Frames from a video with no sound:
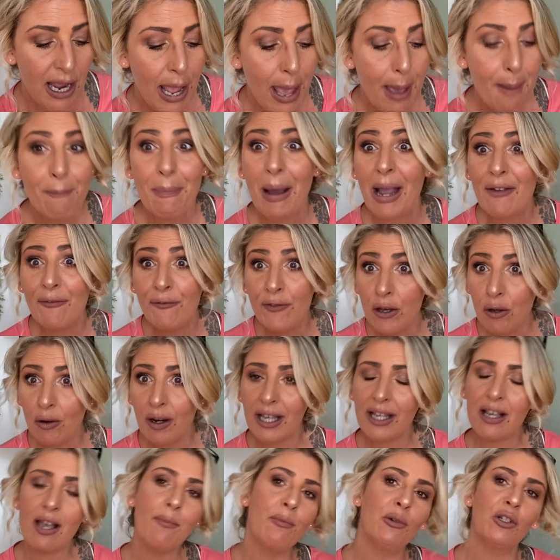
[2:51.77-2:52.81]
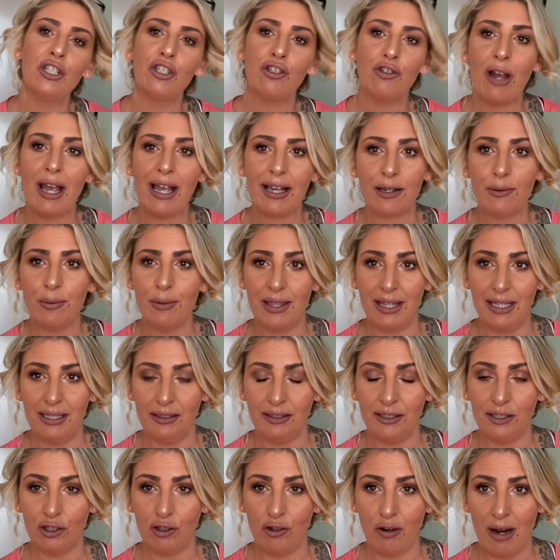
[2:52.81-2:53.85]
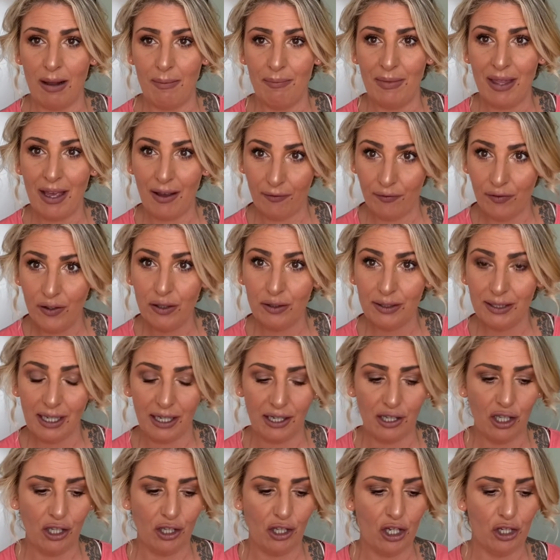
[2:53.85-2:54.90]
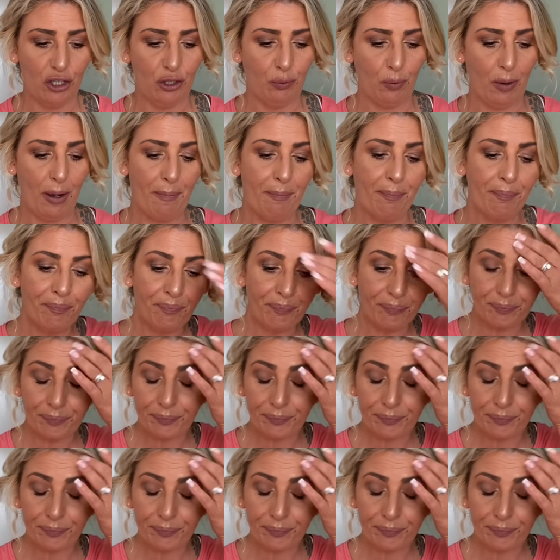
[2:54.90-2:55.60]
But I feel like I'm on track with Instagram. That feels like a good one.